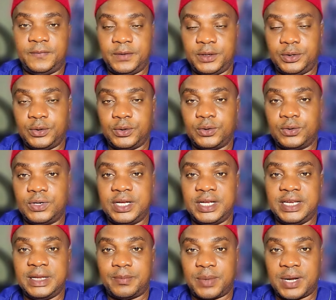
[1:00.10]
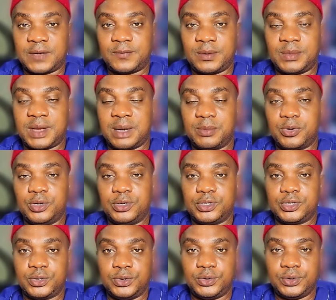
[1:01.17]
video in the platform that I'm going to
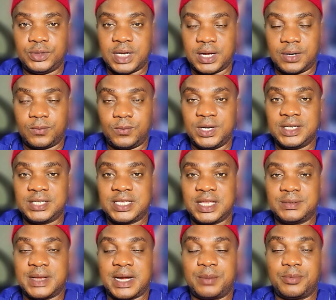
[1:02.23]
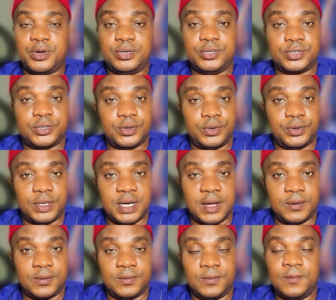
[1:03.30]
show you now, with the steps that I'm going to show you
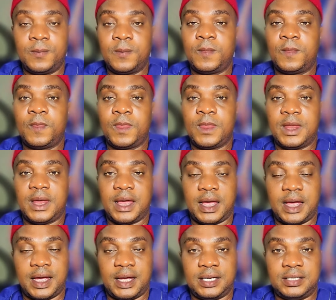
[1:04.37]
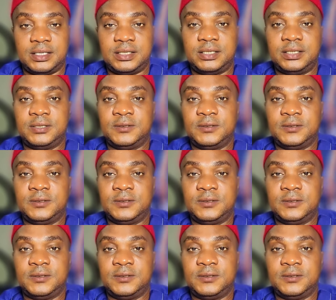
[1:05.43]
now, and